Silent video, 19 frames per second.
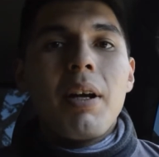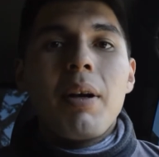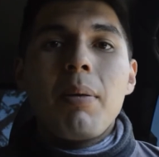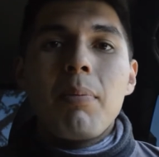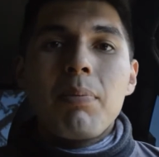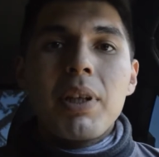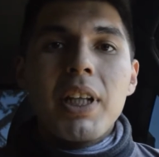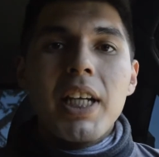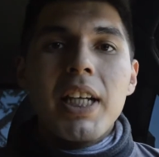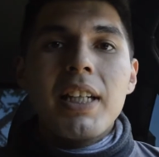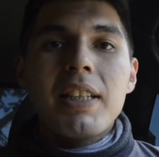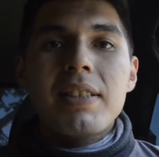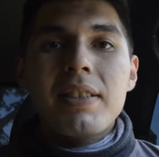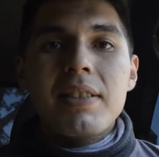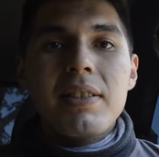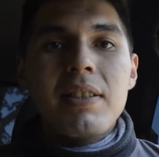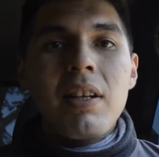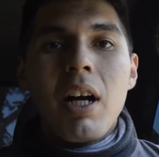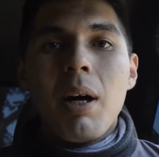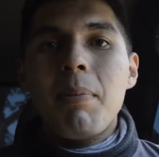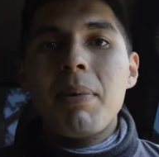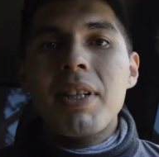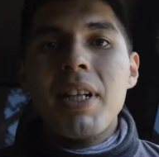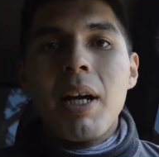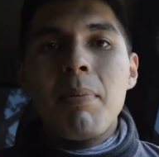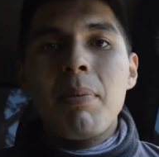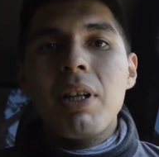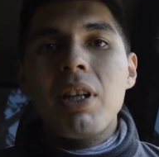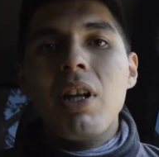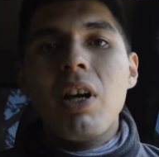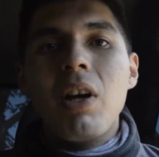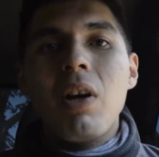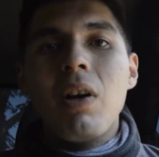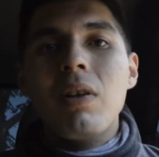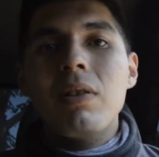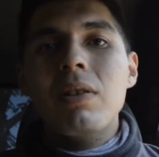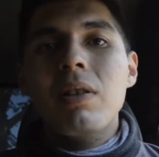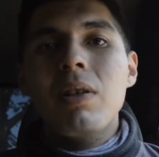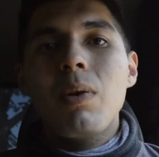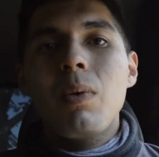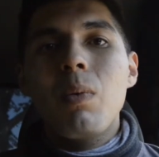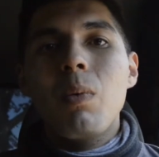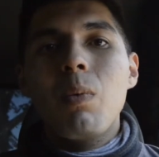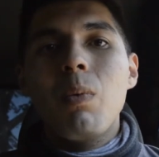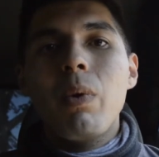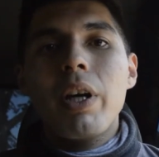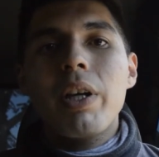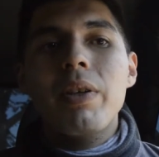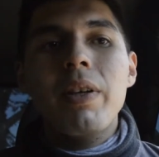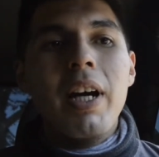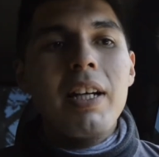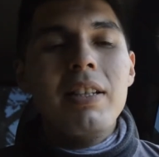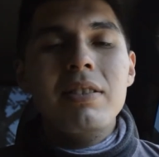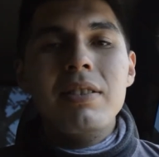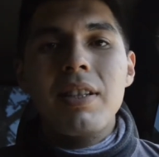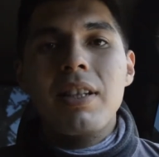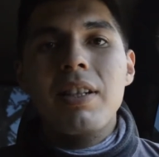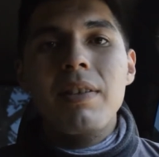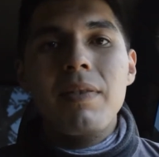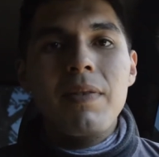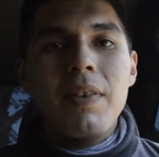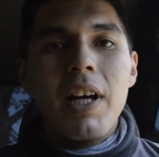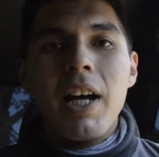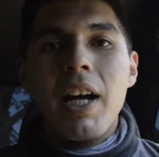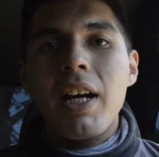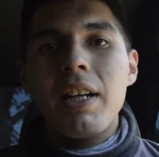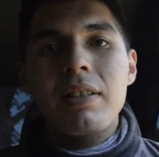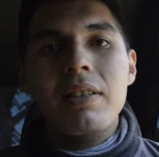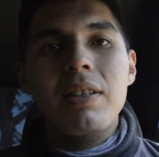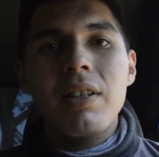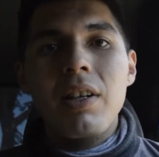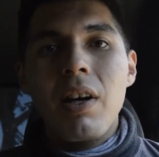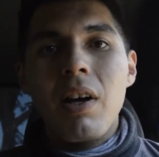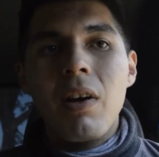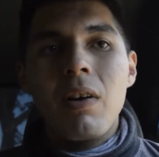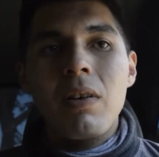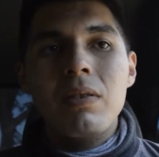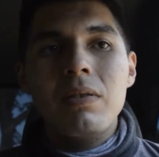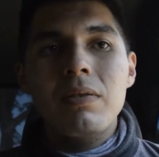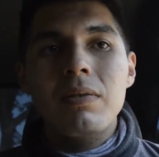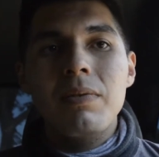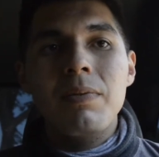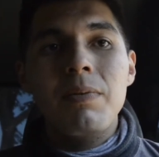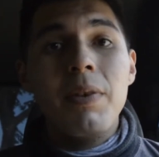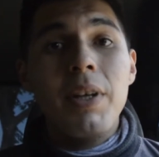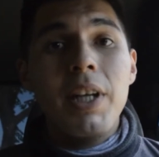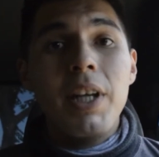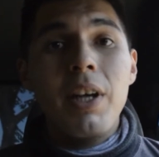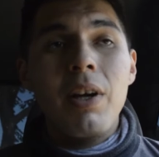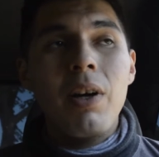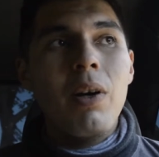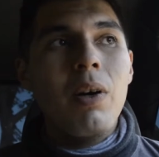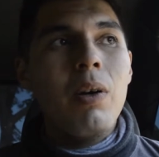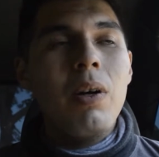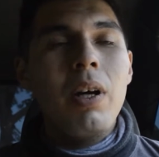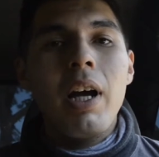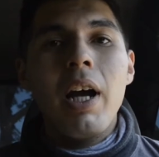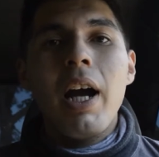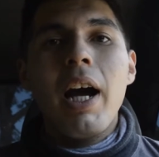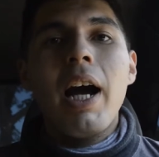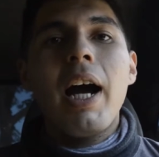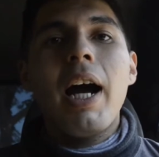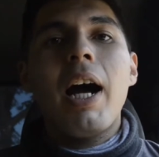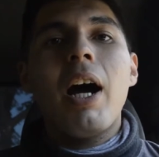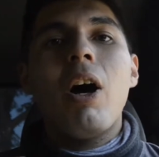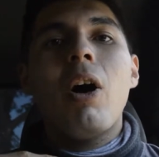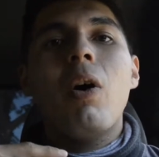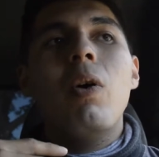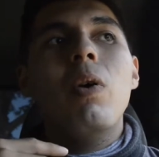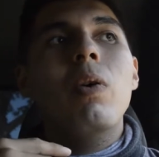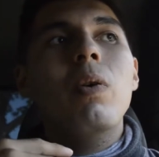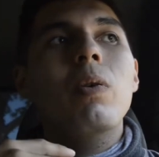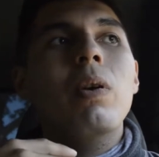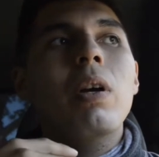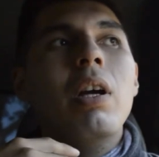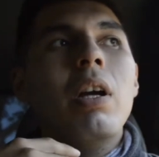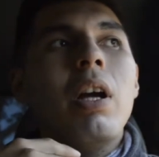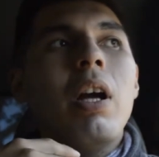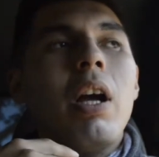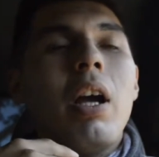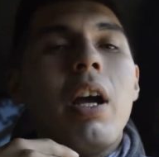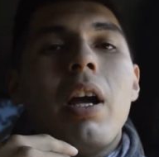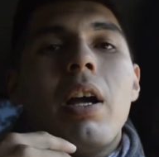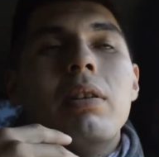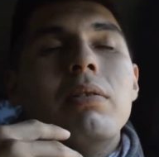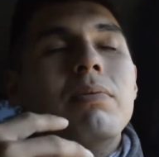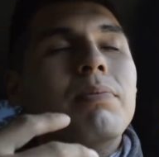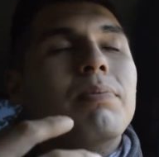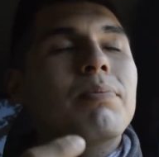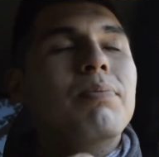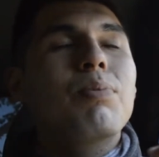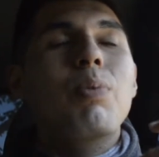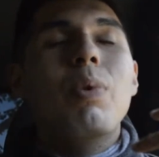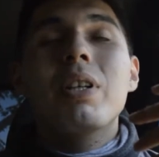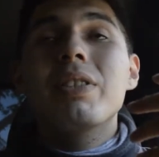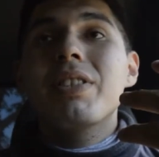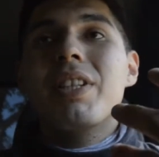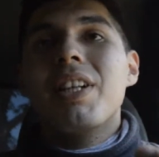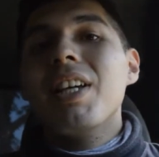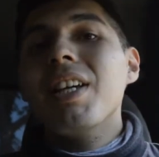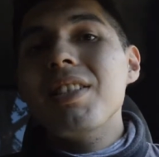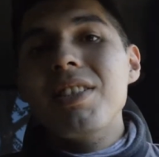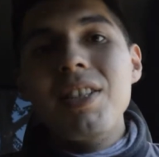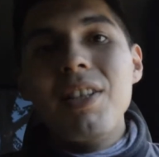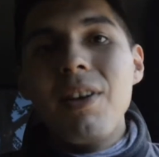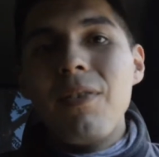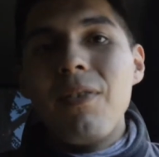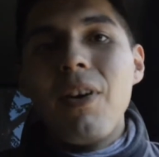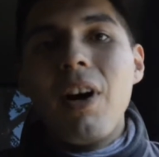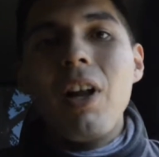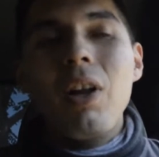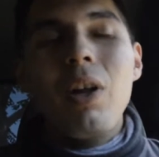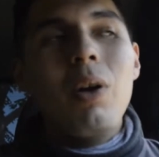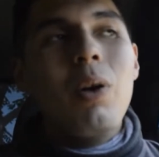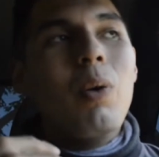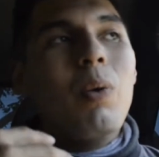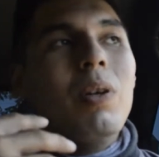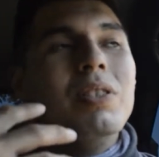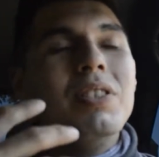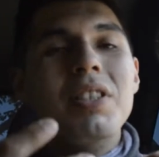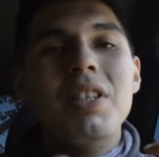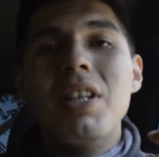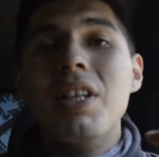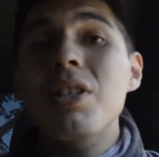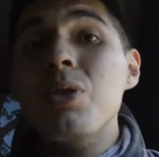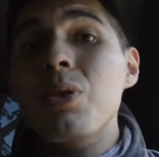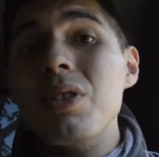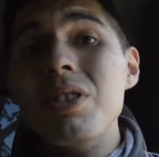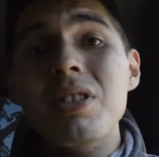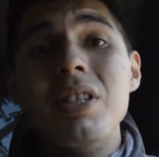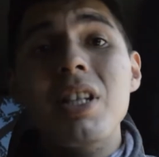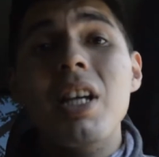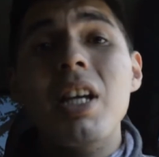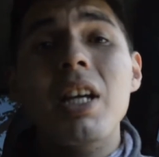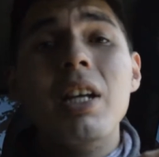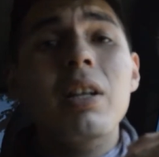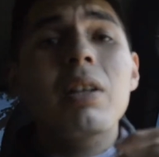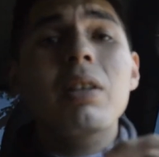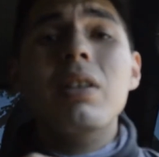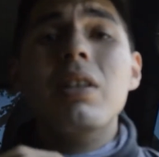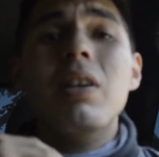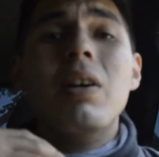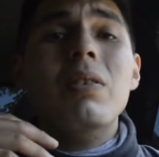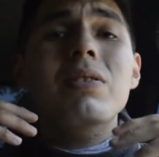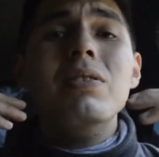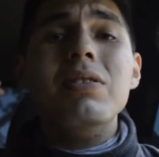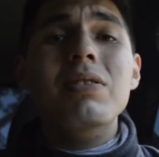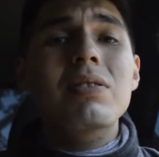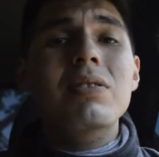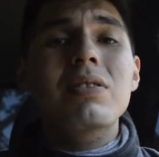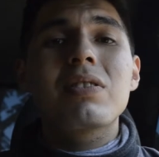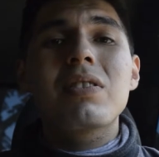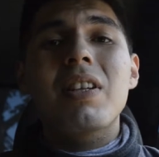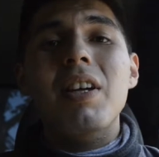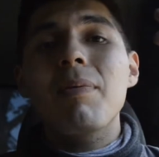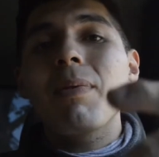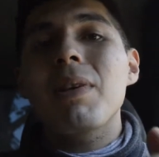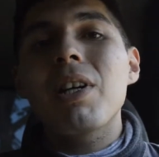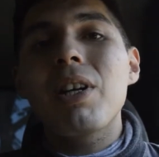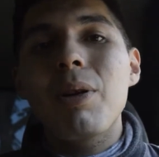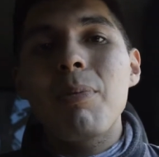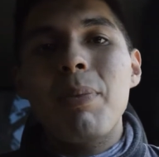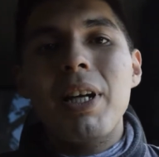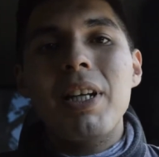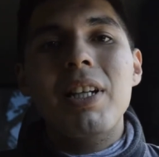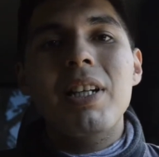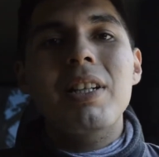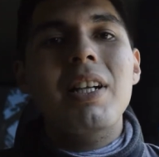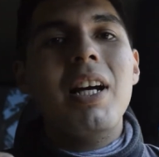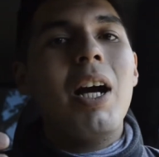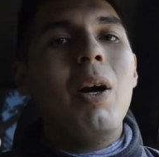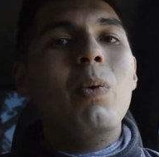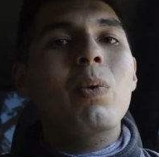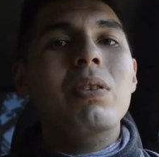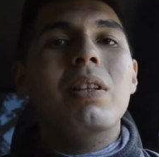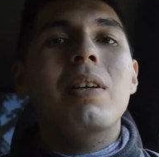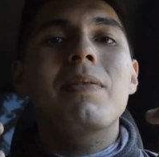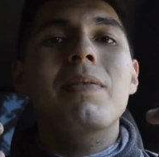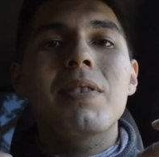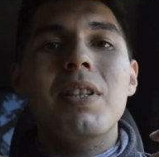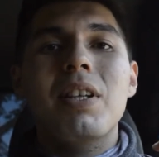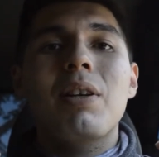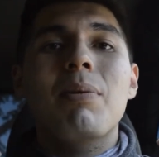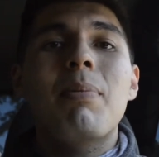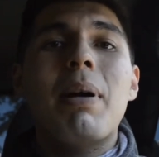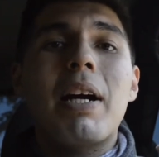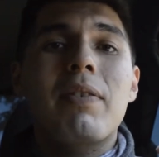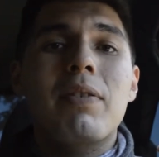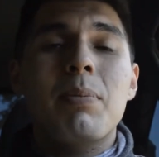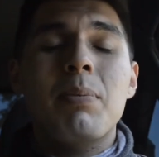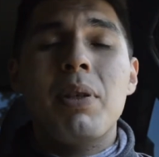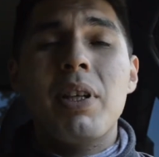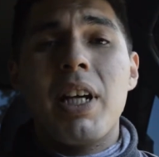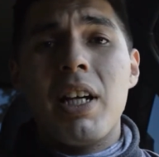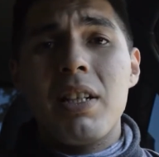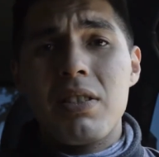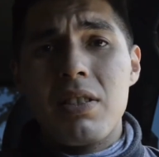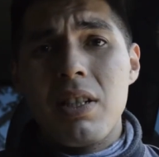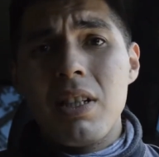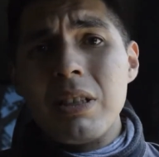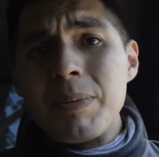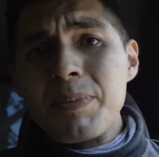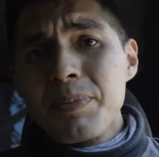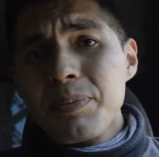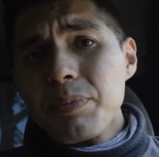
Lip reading: Please comment down below what you guys think of that, video. How was it easy to follow? Was it interesting? Just give me your opinion. I would love to hear back from you guys.